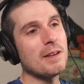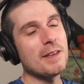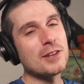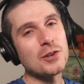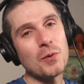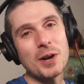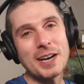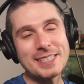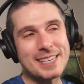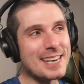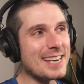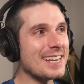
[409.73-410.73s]
So what I
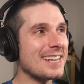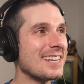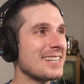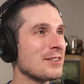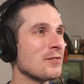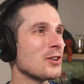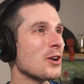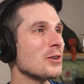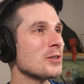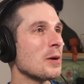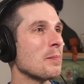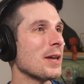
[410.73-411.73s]
did is if you go
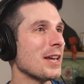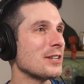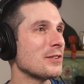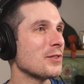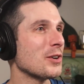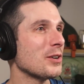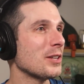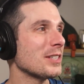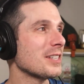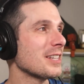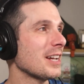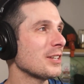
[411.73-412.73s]
to a page, if you go to like
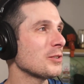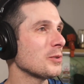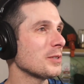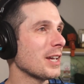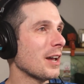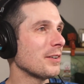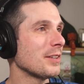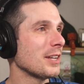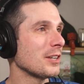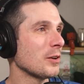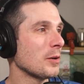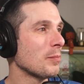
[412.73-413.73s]
the Tiny Tool Town and
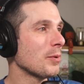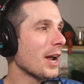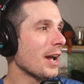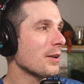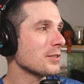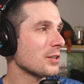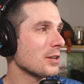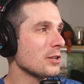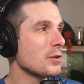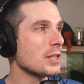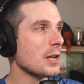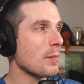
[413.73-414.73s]
then go to browse,
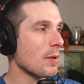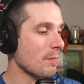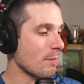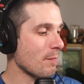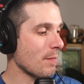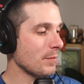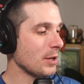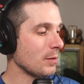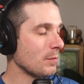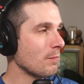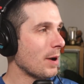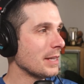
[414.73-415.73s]
you can type in,
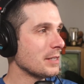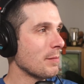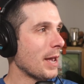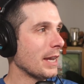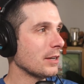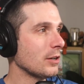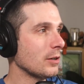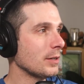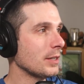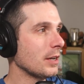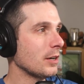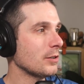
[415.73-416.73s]
Montemagno
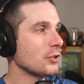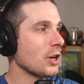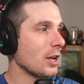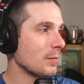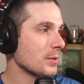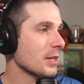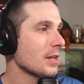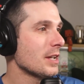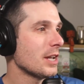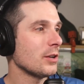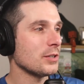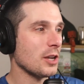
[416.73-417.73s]
in there or James,
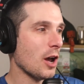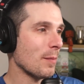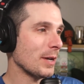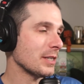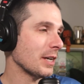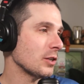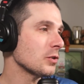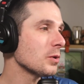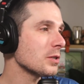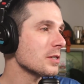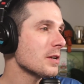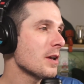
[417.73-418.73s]
you'll see all my tiny tools.